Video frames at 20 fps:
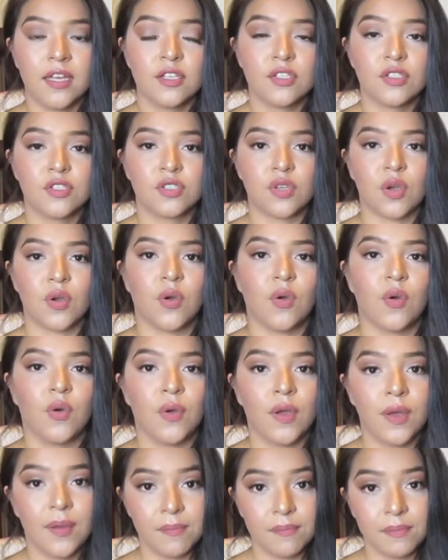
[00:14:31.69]

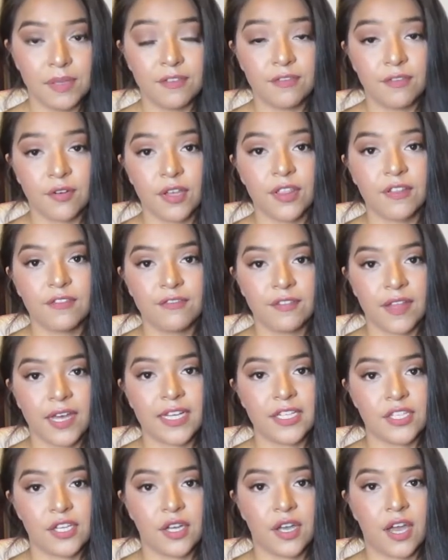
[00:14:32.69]
so before the
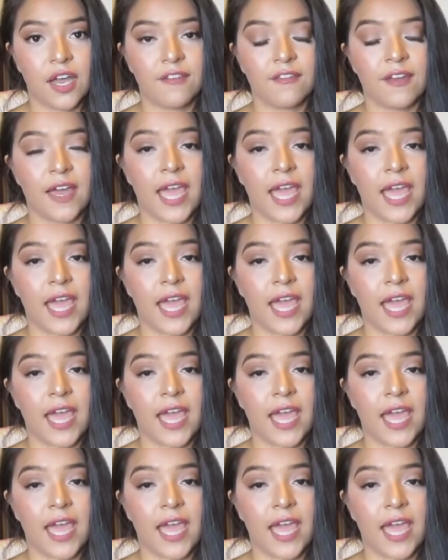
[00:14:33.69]
flight took off,